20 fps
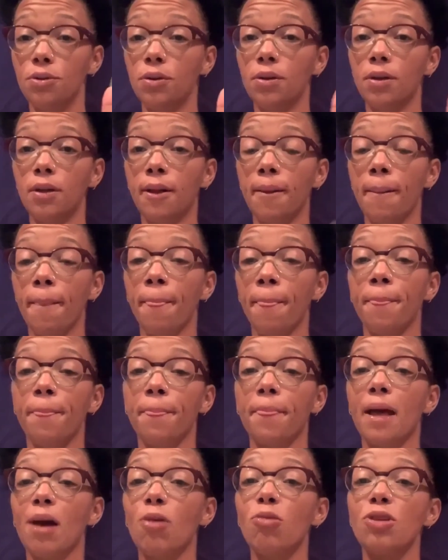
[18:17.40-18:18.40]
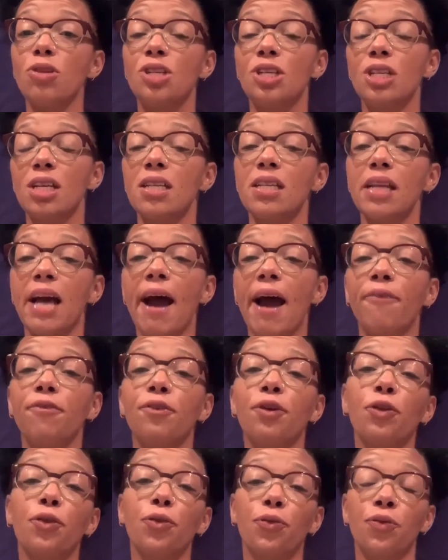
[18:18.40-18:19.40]
That was just after 3
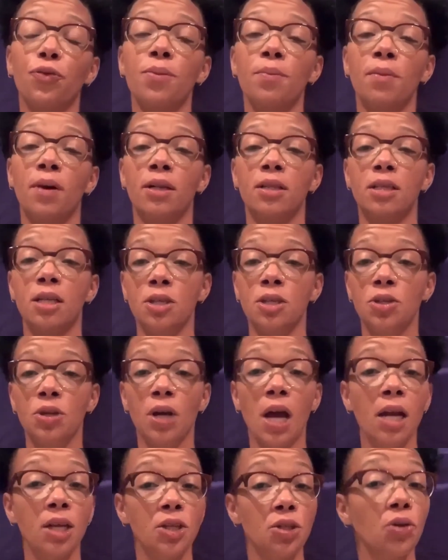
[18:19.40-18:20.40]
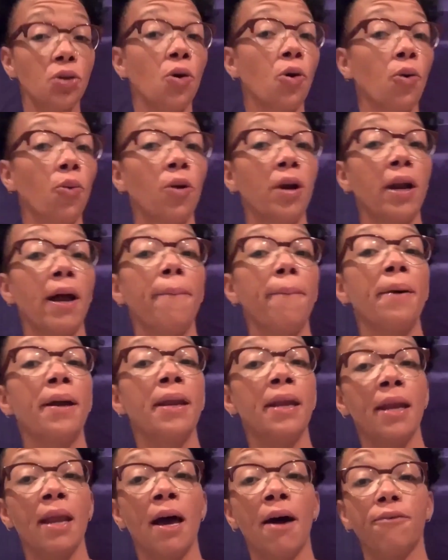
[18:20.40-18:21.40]
months. His credit score went up enough
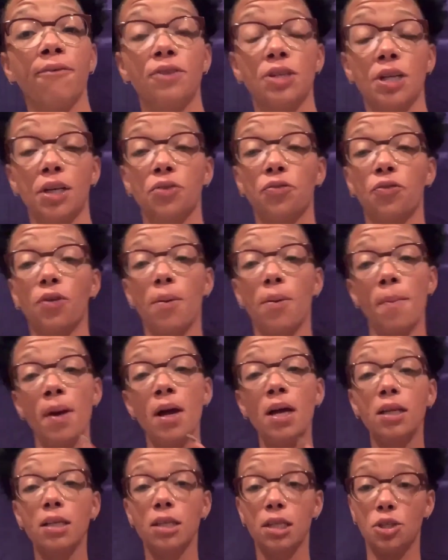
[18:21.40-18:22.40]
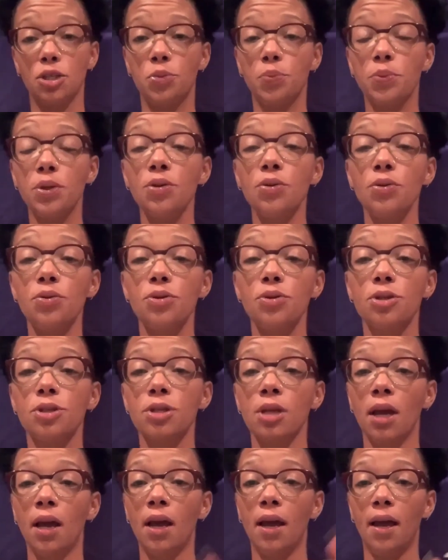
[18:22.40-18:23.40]
just from disputes,
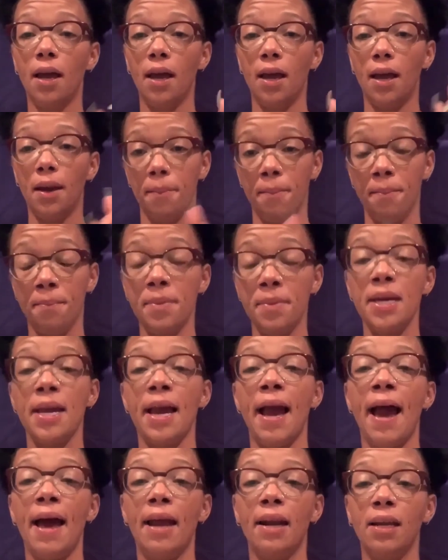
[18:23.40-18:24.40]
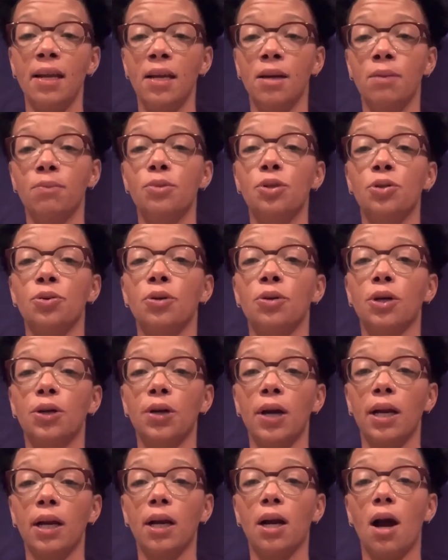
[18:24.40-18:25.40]
me adding him to a credit card,
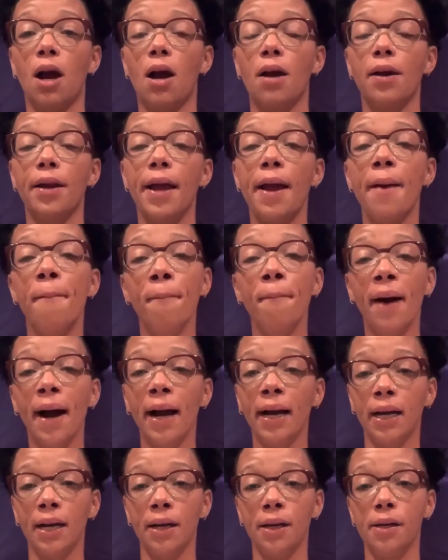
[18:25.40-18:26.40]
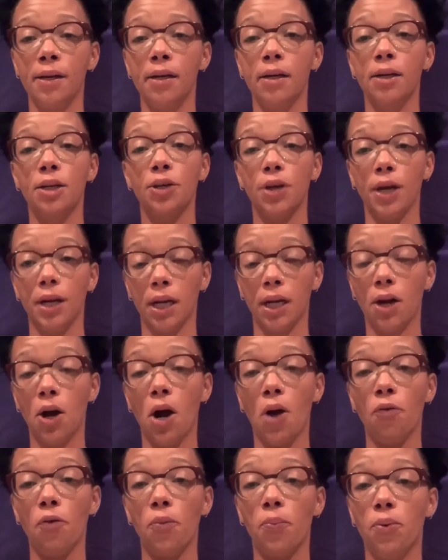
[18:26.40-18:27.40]
and my good credit card
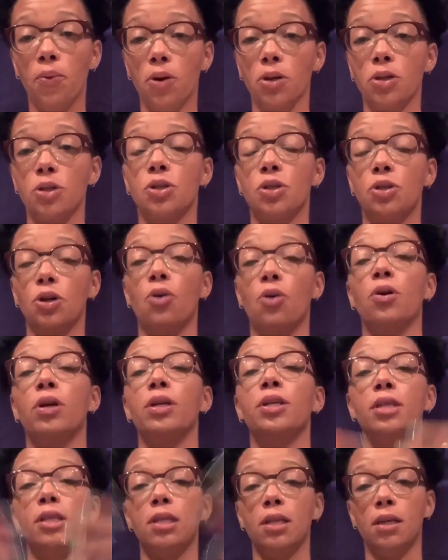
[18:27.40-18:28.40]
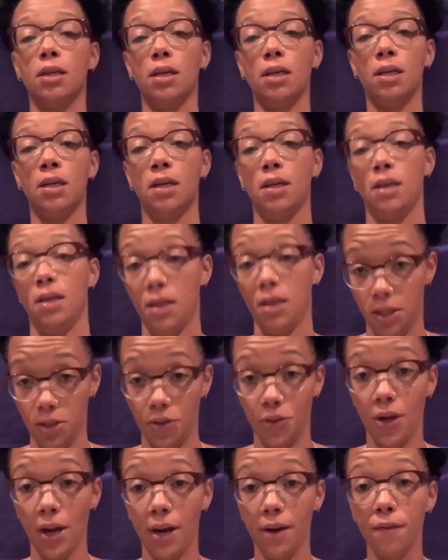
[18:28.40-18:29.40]
reports going to his credit
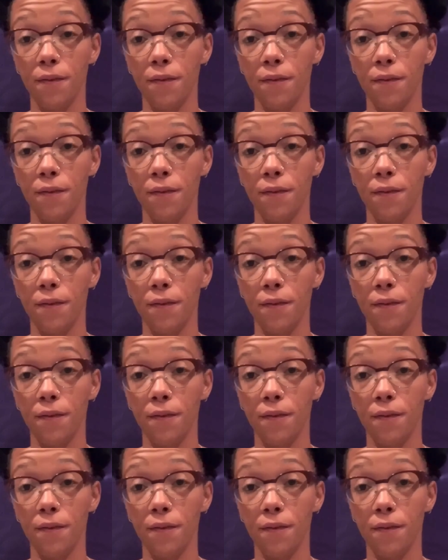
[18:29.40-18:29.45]
report.